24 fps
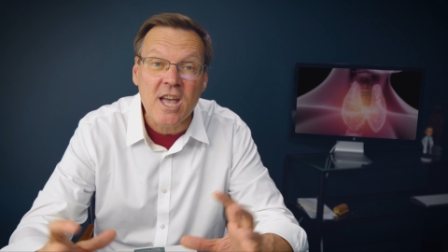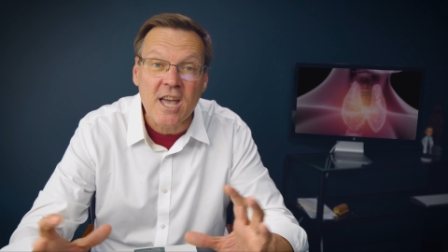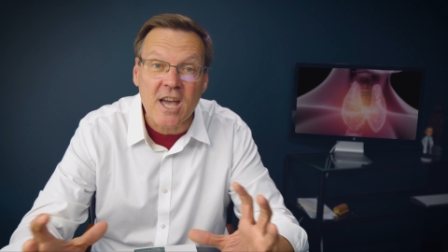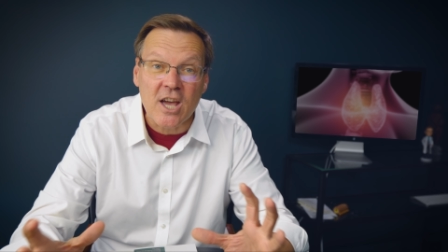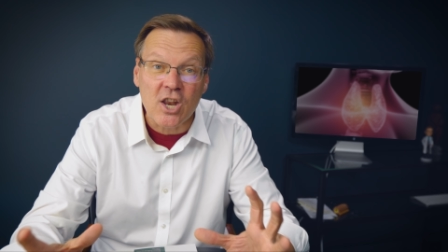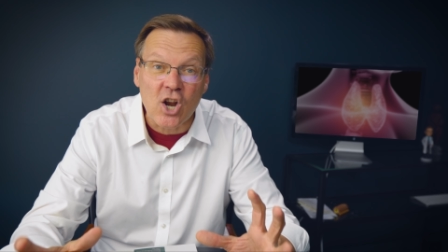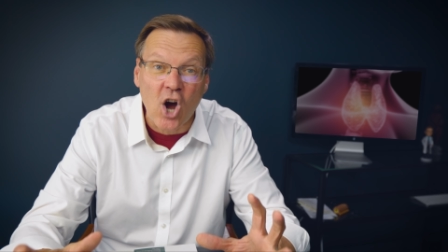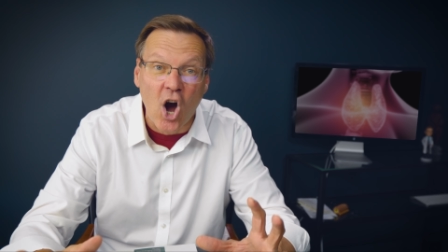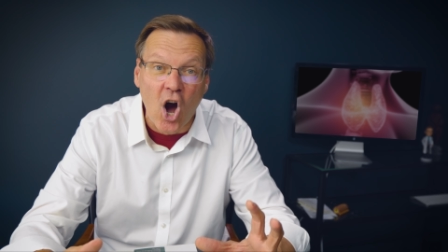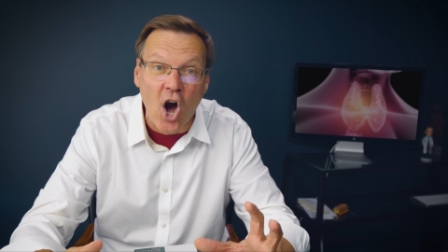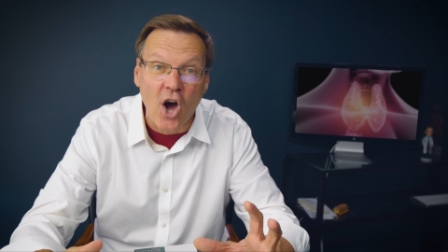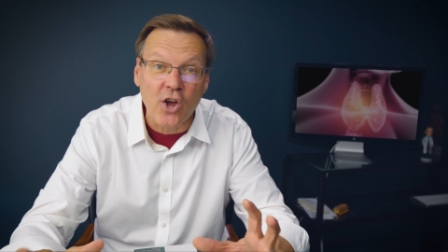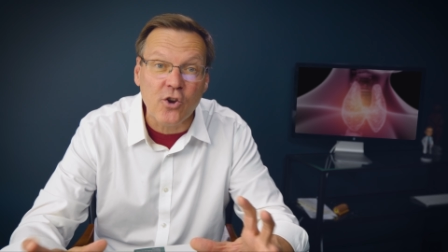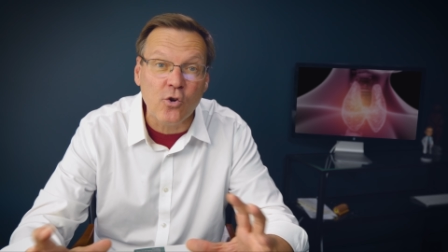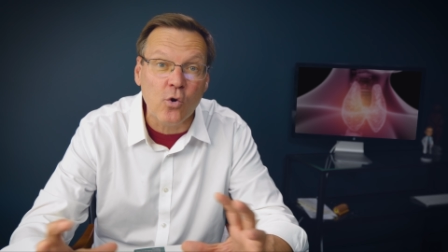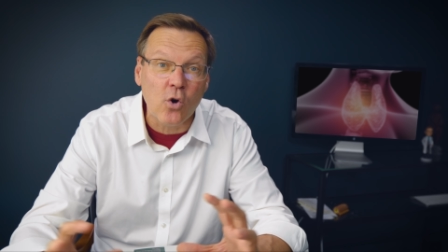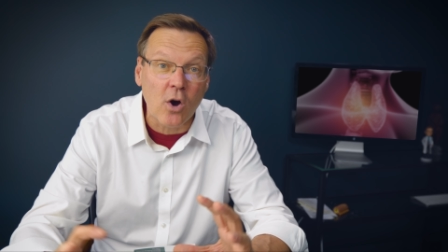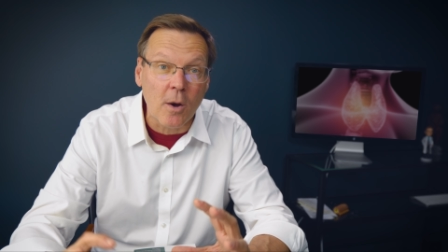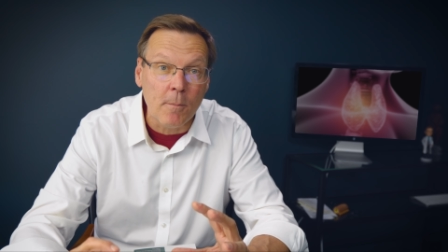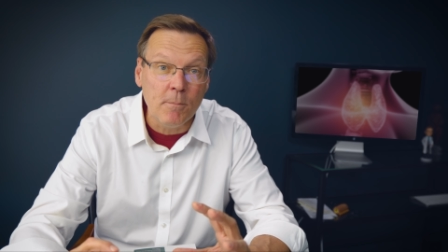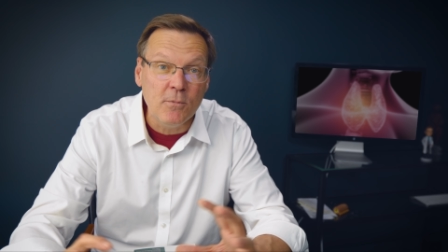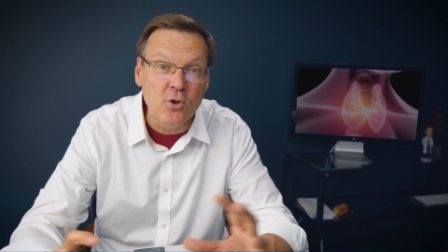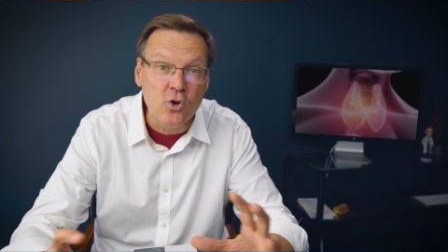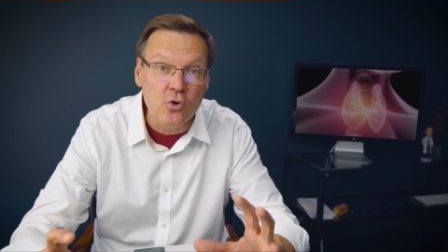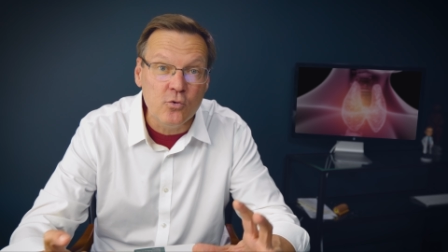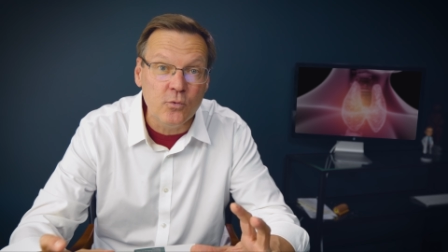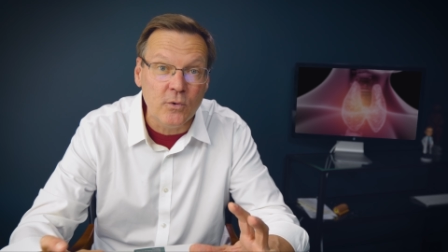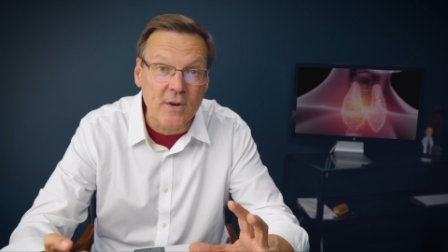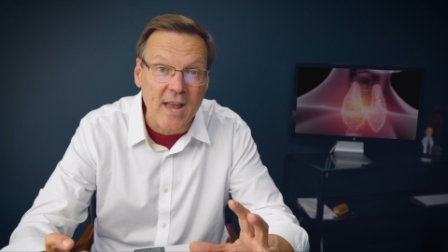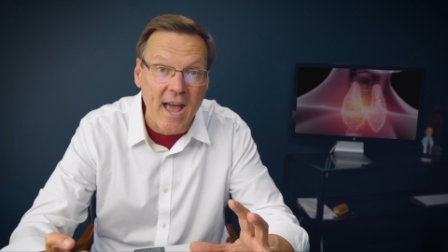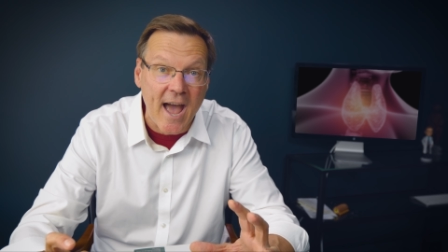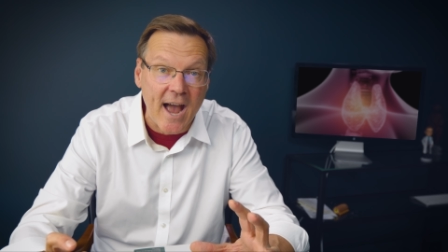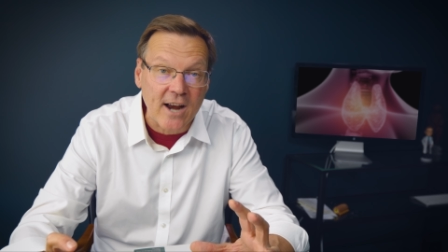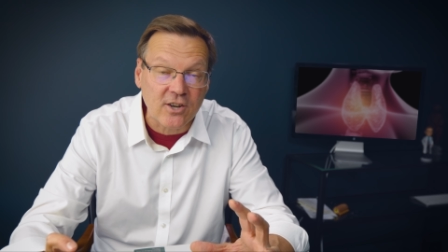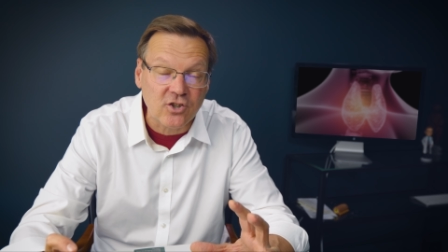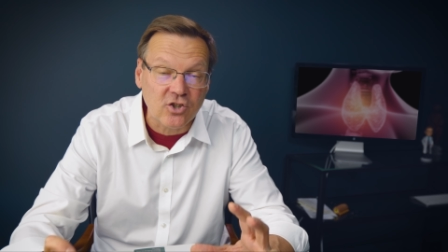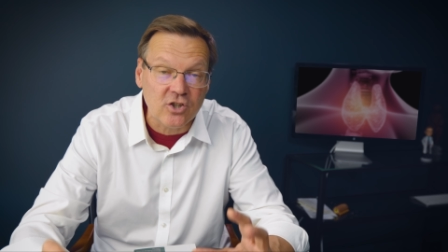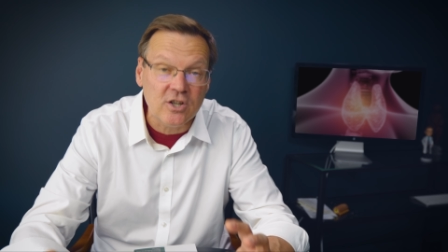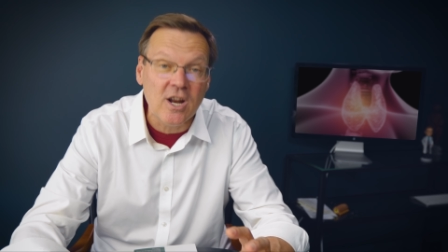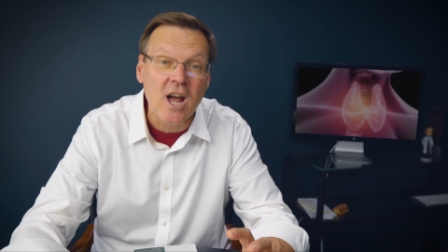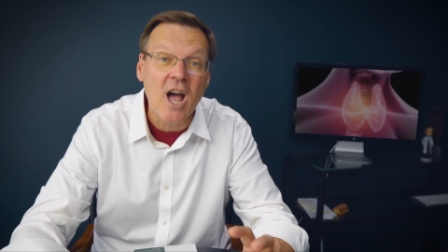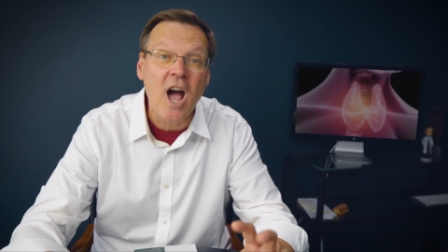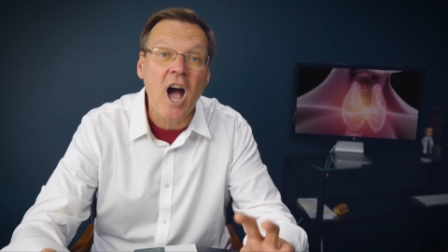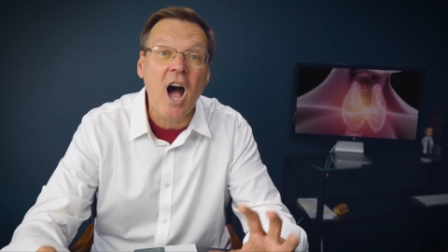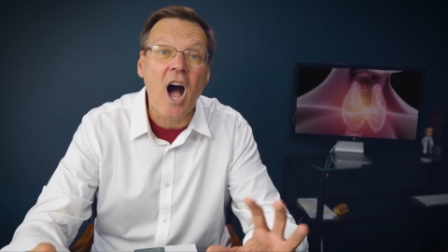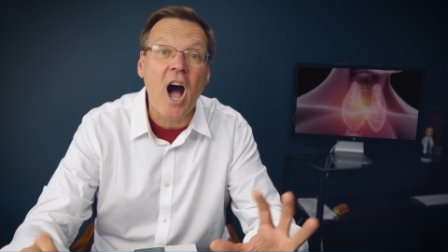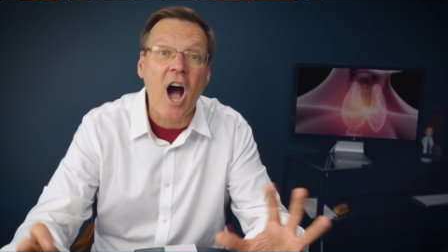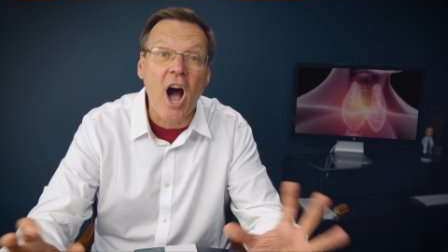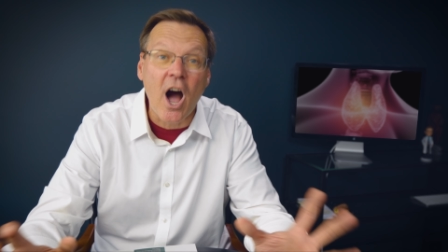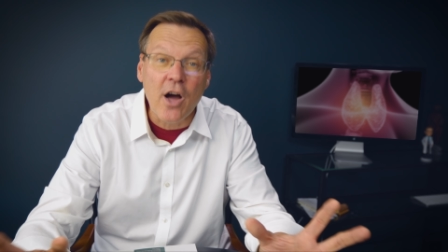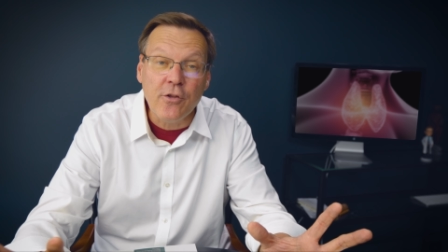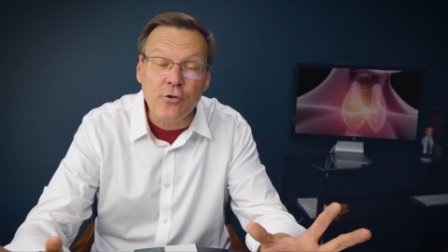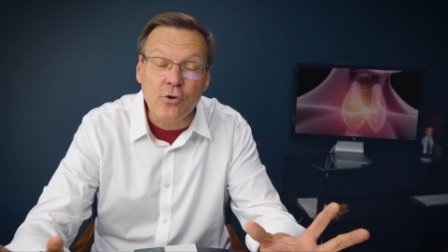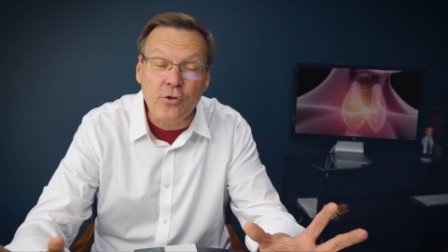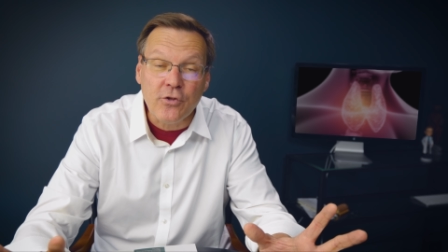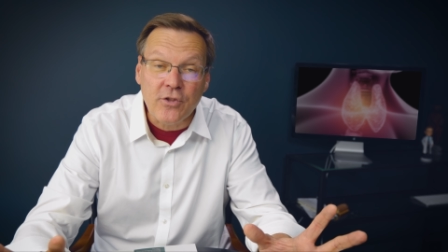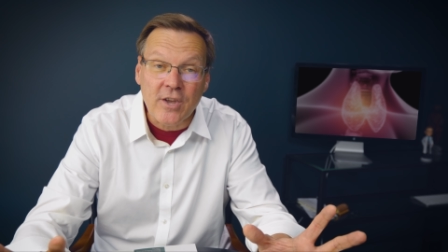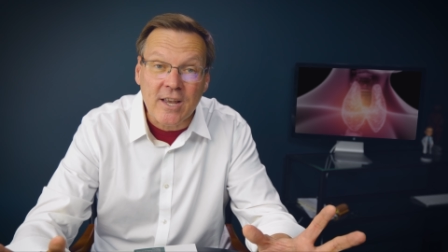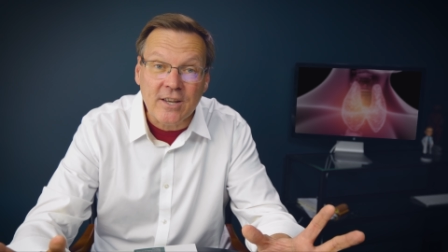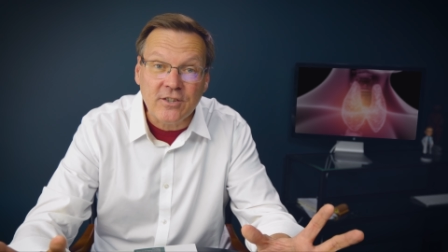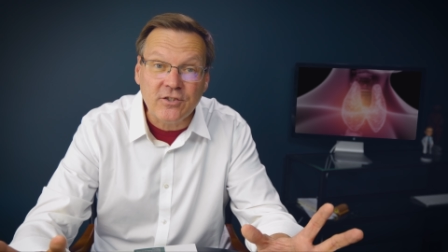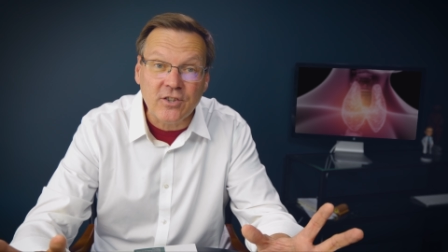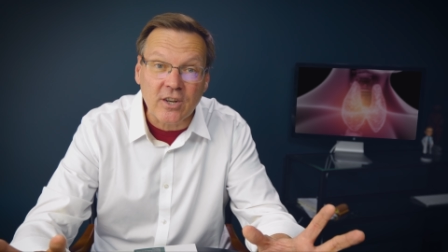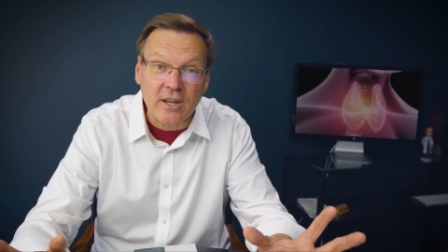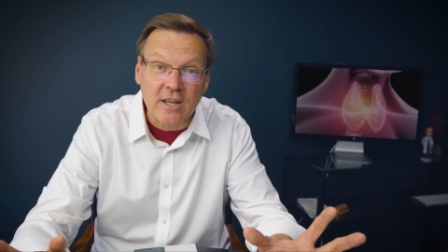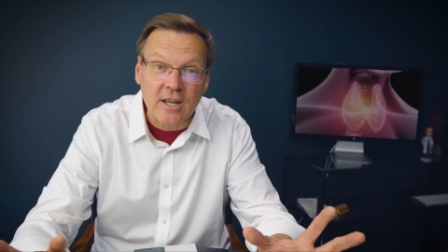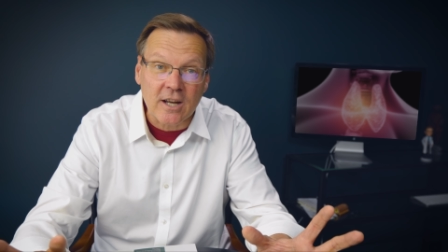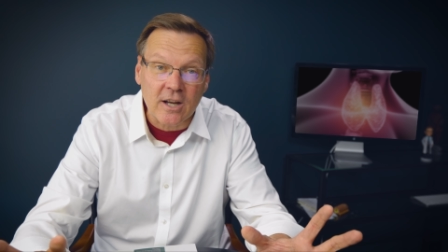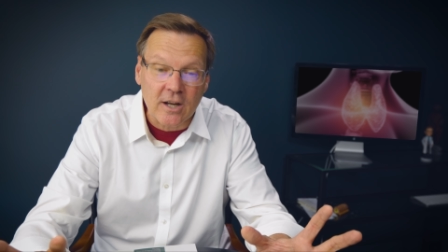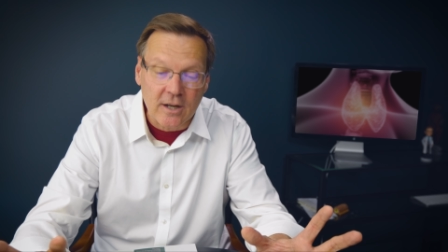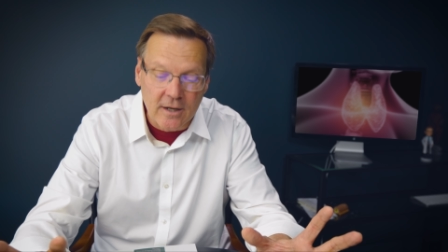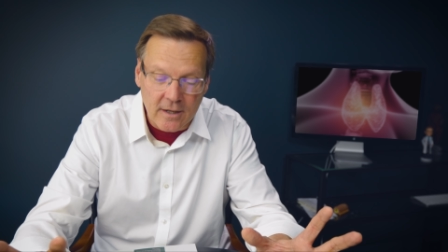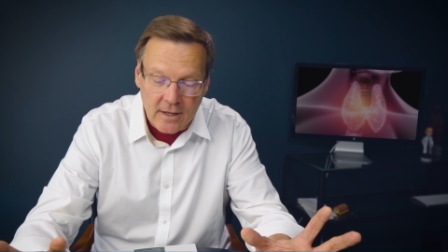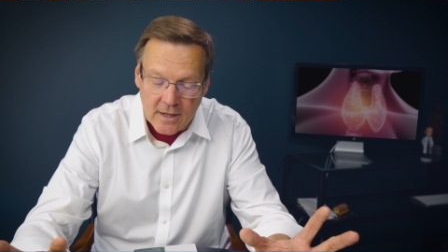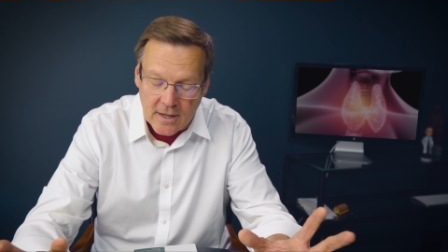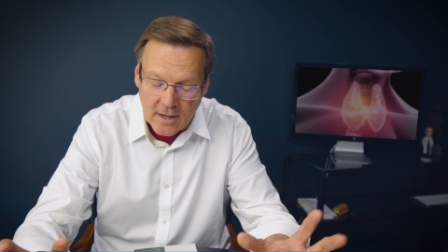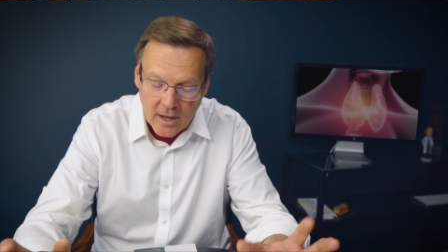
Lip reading: an autoimmune reaction. Other things that can